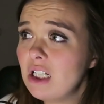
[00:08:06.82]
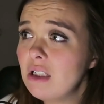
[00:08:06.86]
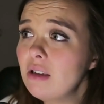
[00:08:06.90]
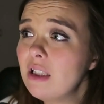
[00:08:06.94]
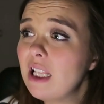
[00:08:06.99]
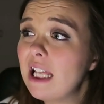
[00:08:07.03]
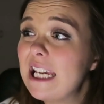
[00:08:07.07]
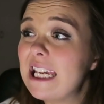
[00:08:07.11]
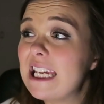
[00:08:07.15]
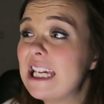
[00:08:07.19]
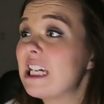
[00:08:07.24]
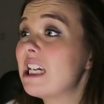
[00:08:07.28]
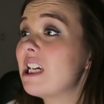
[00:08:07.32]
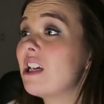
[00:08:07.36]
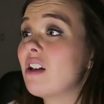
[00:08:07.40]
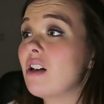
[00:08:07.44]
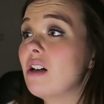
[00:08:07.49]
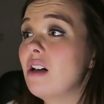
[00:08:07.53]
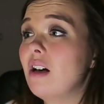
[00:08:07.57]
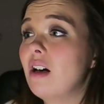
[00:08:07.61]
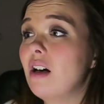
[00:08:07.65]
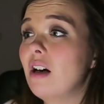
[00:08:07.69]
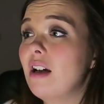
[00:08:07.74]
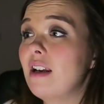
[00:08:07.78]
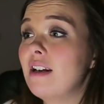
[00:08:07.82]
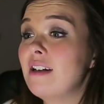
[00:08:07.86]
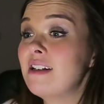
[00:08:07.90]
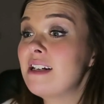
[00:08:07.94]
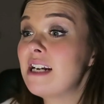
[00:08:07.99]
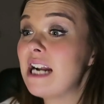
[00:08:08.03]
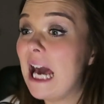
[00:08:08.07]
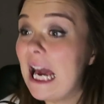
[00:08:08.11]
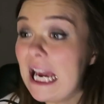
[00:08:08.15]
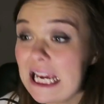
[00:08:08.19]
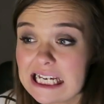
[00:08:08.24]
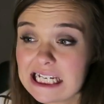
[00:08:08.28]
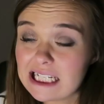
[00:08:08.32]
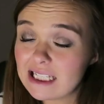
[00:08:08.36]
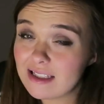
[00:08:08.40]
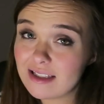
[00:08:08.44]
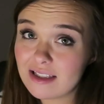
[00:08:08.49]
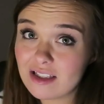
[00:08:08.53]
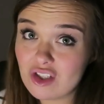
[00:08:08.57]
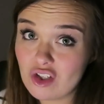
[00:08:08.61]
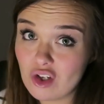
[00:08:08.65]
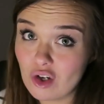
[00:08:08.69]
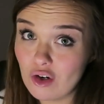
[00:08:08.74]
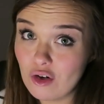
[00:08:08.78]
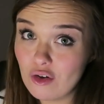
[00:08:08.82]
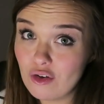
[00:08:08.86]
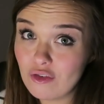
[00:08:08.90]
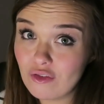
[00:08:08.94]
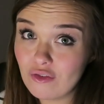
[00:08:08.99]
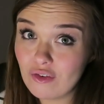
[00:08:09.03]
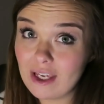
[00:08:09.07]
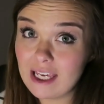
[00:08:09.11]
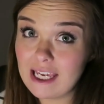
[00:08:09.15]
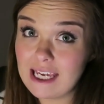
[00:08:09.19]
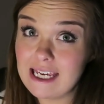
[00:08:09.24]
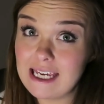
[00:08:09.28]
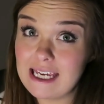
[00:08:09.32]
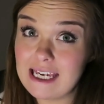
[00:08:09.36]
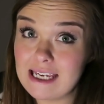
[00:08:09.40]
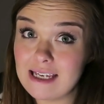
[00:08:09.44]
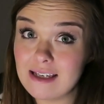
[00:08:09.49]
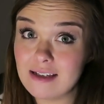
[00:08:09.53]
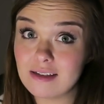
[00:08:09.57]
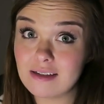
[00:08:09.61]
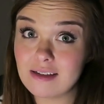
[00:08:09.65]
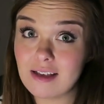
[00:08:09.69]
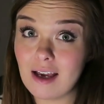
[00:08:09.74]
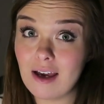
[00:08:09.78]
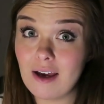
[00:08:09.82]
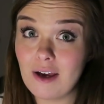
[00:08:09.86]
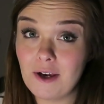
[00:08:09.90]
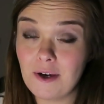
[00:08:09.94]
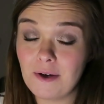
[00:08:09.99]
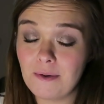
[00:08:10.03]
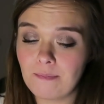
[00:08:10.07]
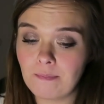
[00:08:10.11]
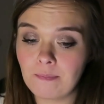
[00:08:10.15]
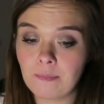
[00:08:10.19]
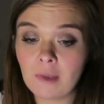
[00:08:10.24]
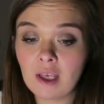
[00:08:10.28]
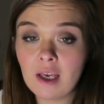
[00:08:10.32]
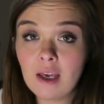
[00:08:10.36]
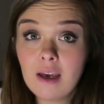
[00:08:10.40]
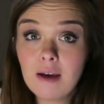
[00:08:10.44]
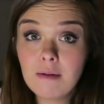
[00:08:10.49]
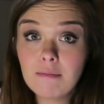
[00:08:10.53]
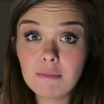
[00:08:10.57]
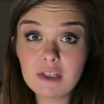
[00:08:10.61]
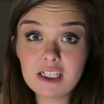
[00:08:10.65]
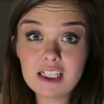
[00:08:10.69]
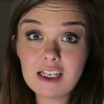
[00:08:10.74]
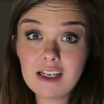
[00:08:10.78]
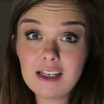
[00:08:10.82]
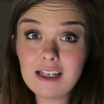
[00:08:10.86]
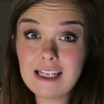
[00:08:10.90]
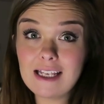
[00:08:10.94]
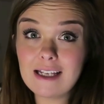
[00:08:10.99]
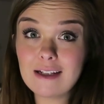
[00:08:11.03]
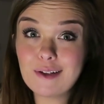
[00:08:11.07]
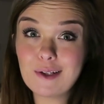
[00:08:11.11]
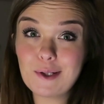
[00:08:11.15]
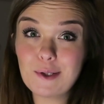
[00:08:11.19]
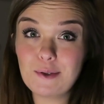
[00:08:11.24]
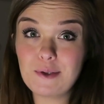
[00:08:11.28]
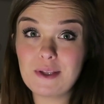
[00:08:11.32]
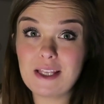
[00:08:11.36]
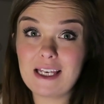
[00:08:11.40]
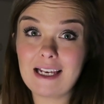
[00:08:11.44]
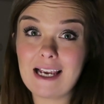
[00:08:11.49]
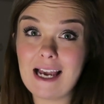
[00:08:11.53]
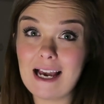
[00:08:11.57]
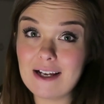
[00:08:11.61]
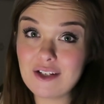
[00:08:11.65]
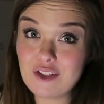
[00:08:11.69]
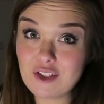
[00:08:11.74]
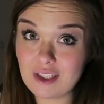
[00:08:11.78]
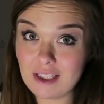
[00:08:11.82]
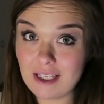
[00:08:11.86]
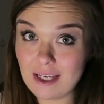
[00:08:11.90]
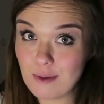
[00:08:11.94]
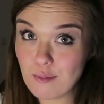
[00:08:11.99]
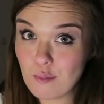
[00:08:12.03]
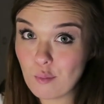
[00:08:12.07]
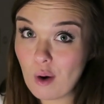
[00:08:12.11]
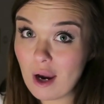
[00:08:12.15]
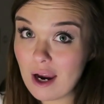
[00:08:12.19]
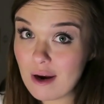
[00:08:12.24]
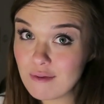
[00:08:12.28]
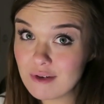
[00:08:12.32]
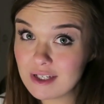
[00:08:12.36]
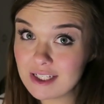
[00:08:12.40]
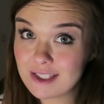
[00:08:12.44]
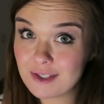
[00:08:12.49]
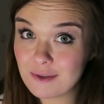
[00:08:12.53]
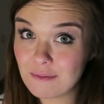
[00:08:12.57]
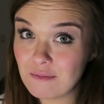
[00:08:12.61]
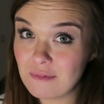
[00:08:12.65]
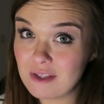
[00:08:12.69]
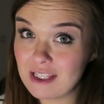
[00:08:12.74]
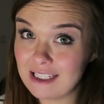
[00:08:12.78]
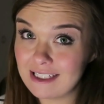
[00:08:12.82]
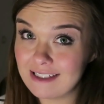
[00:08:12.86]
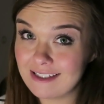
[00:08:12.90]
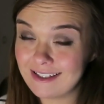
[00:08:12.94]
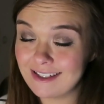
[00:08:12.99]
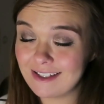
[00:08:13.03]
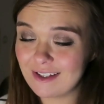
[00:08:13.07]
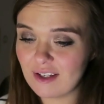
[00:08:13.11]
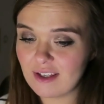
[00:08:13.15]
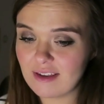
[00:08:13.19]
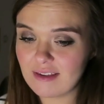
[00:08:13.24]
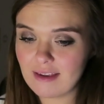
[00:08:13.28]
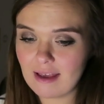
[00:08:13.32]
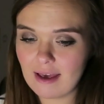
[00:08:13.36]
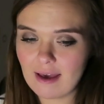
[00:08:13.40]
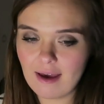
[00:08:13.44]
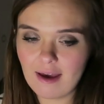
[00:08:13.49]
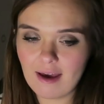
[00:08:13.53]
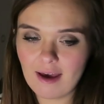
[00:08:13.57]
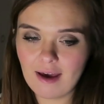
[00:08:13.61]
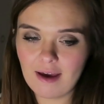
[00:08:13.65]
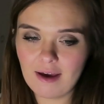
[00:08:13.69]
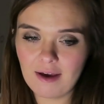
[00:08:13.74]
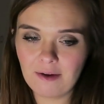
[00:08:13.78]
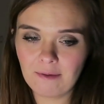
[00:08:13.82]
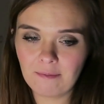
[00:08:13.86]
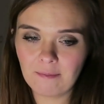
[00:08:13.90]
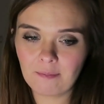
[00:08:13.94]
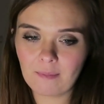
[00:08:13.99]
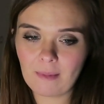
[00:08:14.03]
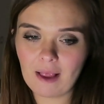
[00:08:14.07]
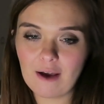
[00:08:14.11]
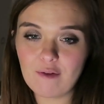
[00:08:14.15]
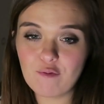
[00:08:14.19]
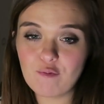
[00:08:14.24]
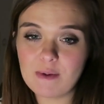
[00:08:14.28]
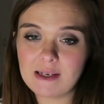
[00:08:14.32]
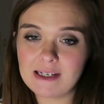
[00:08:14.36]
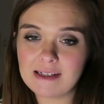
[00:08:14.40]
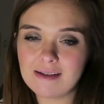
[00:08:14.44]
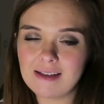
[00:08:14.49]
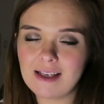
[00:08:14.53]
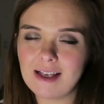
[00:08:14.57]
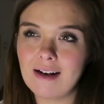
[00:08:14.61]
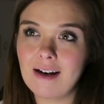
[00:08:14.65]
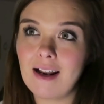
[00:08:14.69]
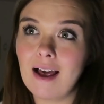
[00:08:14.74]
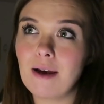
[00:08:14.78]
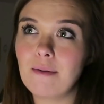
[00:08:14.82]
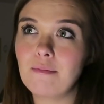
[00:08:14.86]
Like nice stuff is maternity clothing actually. I'm wearing something that I've been sent.